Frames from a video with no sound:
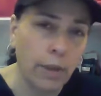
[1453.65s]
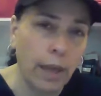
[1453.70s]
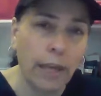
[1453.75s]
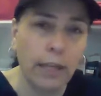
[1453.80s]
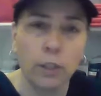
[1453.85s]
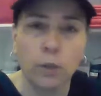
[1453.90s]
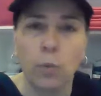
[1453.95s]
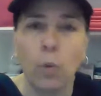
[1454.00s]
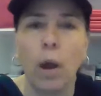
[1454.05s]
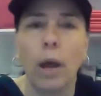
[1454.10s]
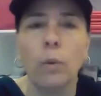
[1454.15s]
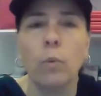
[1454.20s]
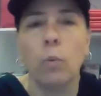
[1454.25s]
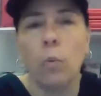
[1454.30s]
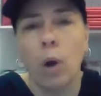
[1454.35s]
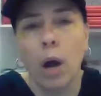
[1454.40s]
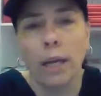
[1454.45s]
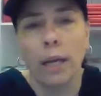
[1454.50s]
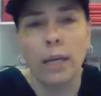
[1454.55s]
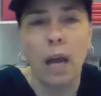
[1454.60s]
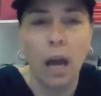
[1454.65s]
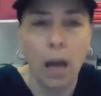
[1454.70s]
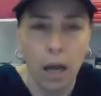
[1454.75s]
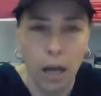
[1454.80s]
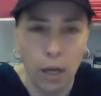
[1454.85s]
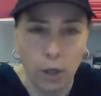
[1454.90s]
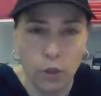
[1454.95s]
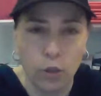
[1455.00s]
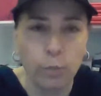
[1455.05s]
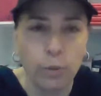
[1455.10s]
That is why
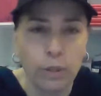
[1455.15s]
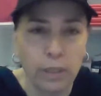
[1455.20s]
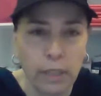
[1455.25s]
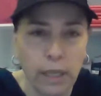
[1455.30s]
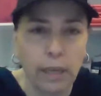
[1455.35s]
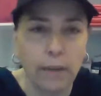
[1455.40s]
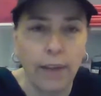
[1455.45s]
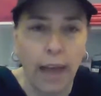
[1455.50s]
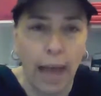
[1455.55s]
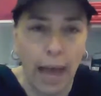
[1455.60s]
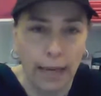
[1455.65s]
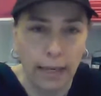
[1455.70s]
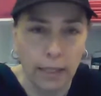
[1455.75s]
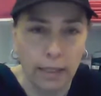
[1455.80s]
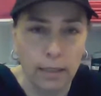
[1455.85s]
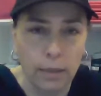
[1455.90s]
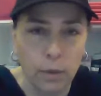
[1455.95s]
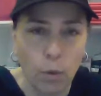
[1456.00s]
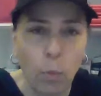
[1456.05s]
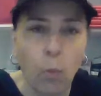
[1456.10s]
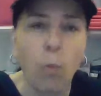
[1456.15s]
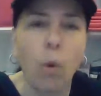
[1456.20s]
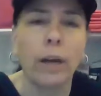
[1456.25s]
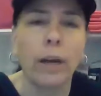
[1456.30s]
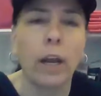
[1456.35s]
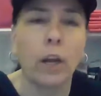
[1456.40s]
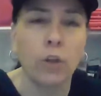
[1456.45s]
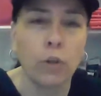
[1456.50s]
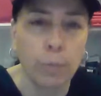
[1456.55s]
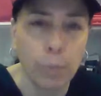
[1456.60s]
100% of addicts,
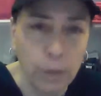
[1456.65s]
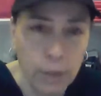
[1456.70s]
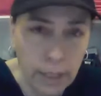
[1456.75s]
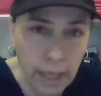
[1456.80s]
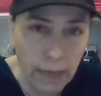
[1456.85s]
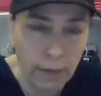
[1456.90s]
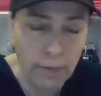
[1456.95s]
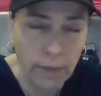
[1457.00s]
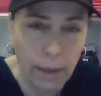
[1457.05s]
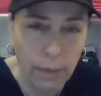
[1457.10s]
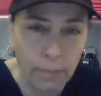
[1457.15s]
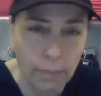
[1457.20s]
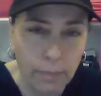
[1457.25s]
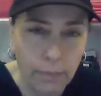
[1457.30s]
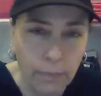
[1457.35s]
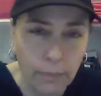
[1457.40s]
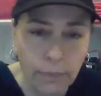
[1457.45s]
100% of them,